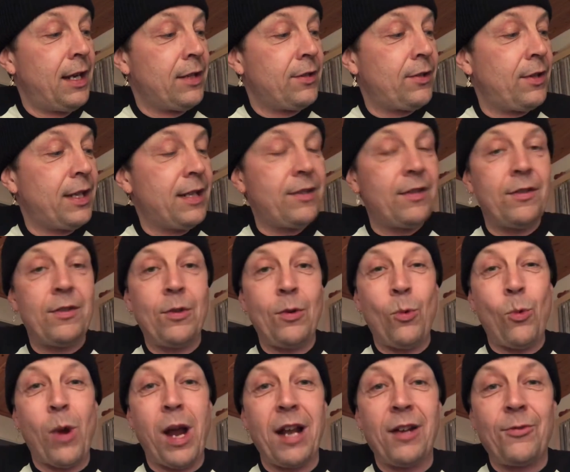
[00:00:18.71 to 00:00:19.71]
to listen to
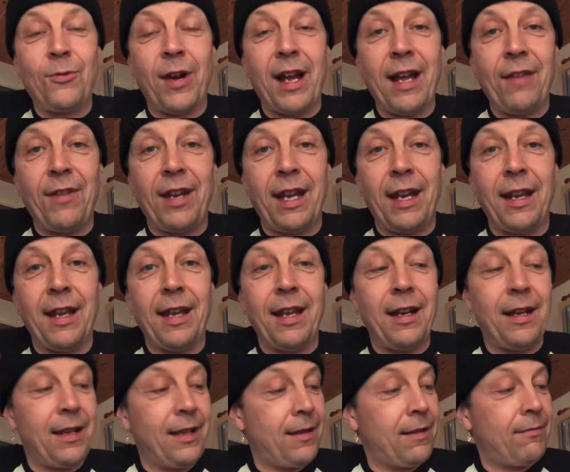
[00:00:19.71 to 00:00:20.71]
while driving,
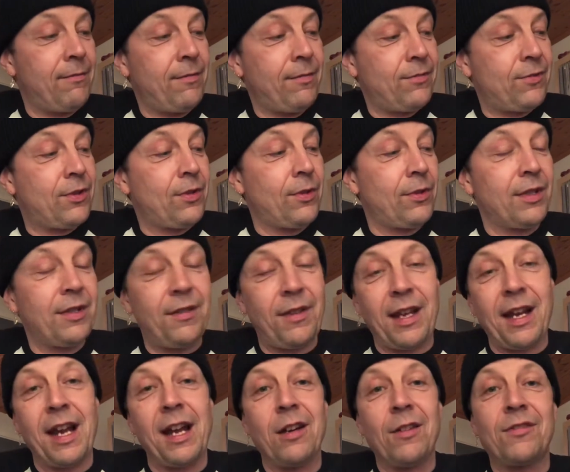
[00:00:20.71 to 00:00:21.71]
and the
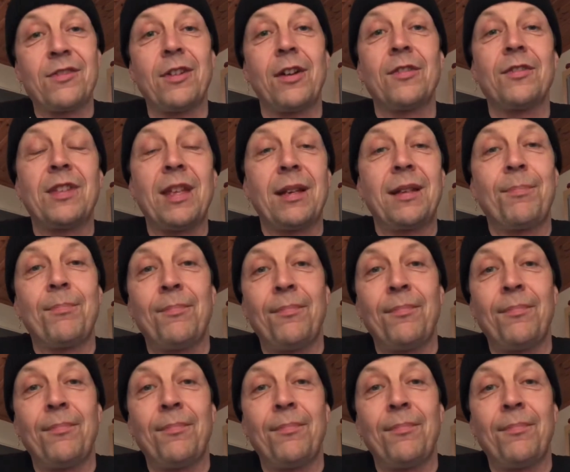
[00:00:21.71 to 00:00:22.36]
kind of songs that